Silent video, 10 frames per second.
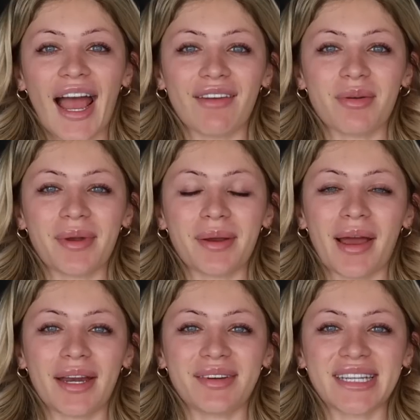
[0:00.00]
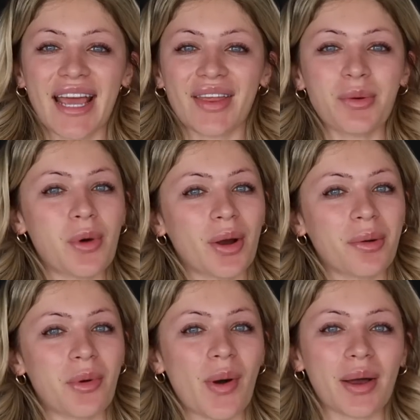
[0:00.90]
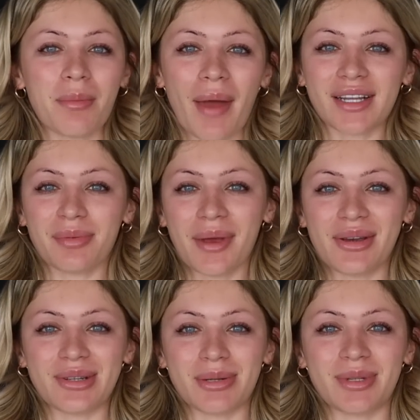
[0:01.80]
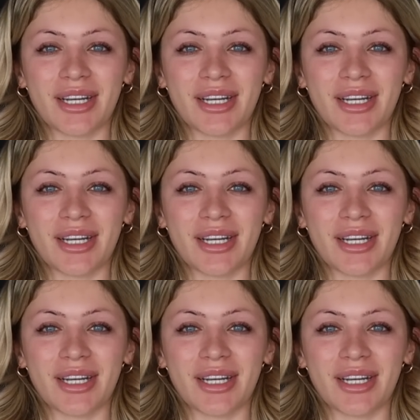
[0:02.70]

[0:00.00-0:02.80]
Hi everybody, my name is Kaylee and welcome or welcome back to my YouTube